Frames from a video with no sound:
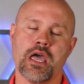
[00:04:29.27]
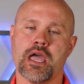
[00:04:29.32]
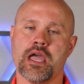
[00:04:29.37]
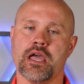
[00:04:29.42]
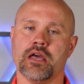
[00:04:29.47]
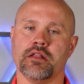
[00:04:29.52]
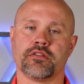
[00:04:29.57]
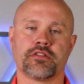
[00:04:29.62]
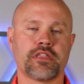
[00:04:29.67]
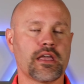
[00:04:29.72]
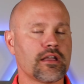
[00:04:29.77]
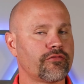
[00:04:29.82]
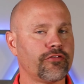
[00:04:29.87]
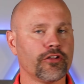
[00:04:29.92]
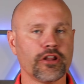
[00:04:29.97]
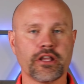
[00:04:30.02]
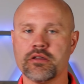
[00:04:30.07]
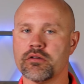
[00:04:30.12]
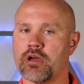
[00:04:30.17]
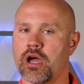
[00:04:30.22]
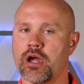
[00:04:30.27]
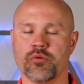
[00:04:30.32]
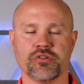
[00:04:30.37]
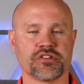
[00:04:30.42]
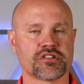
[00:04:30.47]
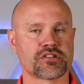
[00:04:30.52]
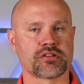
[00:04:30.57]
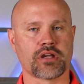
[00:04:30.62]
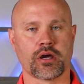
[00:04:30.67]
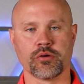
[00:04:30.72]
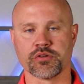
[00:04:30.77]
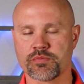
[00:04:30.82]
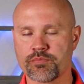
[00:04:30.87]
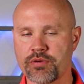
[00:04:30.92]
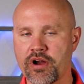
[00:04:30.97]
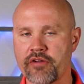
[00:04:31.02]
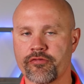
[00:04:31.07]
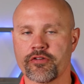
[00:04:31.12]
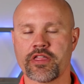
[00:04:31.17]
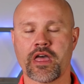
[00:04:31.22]
And thankfully, I was
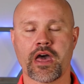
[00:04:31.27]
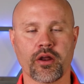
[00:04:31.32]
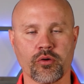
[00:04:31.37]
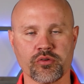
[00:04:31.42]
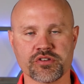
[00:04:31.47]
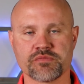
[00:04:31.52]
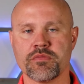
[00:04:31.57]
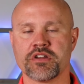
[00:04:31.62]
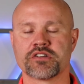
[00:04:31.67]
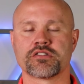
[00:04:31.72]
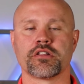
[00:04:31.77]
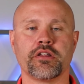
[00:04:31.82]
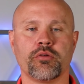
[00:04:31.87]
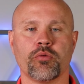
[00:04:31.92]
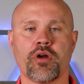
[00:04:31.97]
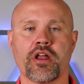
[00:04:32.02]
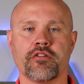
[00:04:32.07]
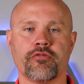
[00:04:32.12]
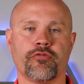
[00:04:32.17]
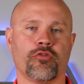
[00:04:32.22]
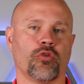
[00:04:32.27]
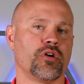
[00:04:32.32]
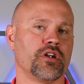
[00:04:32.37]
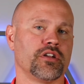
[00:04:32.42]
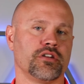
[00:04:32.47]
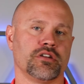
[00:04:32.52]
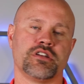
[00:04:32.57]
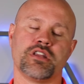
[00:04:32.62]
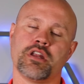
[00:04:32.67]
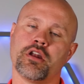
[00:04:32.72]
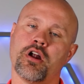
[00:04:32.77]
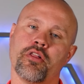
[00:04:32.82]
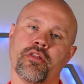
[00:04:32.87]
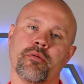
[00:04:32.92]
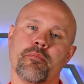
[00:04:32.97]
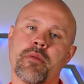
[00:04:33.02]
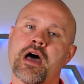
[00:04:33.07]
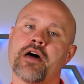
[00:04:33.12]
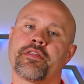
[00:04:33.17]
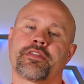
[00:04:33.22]
prepped for that. I was mentally ready for it and did all
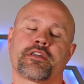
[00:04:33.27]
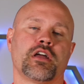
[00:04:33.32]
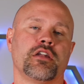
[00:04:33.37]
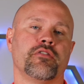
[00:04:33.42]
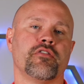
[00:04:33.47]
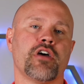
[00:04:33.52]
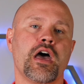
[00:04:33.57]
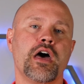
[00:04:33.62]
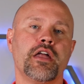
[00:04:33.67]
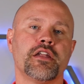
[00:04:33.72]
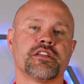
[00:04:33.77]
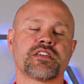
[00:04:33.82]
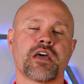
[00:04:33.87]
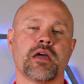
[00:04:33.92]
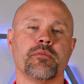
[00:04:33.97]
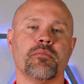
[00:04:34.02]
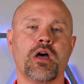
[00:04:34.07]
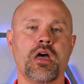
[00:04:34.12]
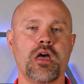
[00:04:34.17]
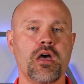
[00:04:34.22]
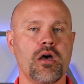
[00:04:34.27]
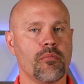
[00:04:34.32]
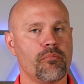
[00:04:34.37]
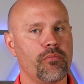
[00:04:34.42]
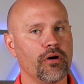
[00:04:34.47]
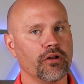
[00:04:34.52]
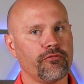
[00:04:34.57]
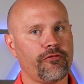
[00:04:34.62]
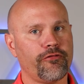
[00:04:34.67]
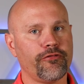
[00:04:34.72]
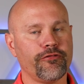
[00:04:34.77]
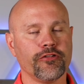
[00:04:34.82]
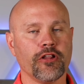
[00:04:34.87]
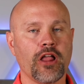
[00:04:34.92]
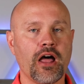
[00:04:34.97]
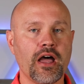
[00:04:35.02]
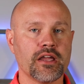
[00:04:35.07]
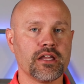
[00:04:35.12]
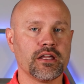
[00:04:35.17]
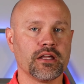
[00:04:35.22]
the math kind of ahead of time. But
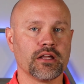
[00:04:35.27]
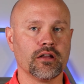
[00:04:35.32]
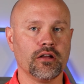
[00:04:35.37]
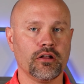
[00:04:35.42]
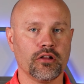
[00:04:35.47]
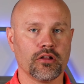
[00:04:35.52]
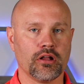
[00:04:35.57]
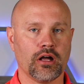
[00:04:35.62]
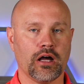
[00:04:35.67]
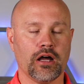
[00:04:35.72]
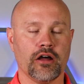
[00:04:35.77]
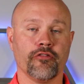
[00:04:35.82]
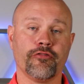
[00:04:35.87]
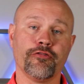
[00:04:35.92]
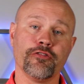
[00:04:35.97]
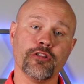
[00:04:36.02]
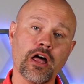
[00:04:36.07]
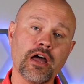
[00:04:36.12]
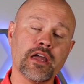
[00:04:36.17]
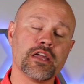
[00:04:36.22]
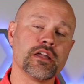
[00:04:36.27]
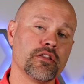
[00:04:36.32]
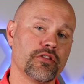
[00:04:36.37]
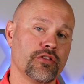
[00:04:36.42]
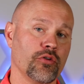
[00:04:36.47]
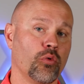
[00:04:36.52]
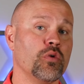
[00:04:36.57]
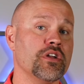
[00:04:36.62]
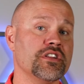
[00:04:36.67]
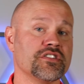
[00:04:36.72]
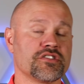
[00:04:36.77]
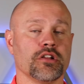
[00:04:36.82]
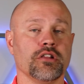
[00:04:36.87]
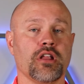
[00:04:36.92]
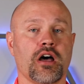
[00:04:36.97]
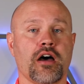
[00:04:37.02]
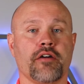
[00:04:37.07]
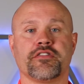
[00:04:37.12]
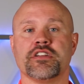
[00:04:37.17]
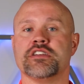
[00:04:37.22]
flying the winds
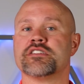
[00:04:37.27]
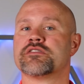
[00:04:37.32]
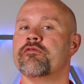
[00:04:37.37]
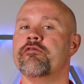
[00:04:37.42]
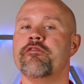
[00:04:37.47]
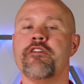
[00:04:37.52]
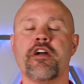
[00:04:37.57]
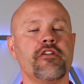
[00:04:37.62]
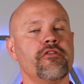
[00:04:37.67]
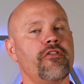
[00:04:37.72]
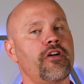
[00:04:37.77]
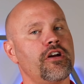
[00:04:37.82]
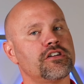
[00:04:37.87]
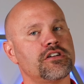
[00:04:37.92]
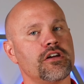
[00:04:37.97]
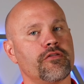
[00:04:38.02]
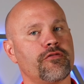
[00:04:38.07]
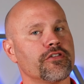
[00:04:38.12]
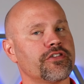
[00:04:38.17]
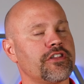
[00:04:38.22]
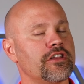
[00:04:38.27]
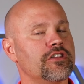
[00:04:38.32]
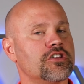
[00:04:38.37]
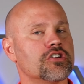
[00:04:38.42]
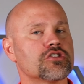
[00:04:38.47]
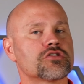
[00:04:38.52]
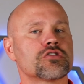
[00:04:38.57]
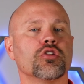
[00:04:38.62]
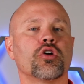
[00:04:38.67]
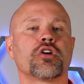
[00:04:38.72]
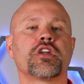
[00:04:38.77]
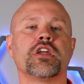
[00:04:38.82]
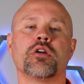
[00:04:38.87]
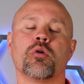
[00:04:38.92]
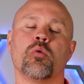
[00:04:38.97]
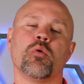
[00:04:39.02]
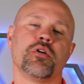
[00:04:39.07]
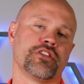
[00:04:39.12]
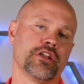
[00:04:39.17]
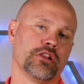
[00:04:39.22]
aloft is very, very different than just looking
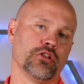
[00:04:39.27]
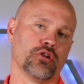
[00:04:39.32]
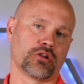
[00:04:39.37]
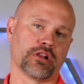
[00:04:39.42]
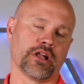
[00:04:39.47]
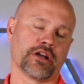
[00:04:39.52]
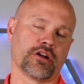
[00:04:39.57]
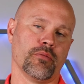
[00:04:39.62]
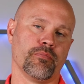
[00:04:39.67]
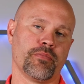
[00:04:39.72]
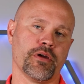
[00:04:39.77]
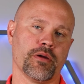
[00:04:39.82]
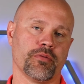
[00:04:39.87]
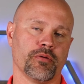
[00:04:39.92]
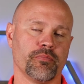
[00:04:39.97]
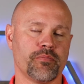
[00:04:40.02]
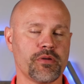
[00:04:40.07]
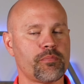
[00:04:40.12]
at what they look like on paper.